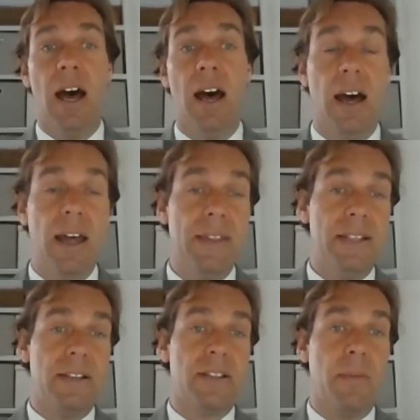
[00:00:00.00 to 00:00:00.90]
And
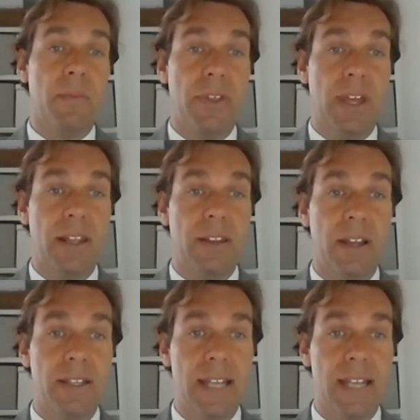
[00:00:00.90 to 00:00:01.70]
this is something that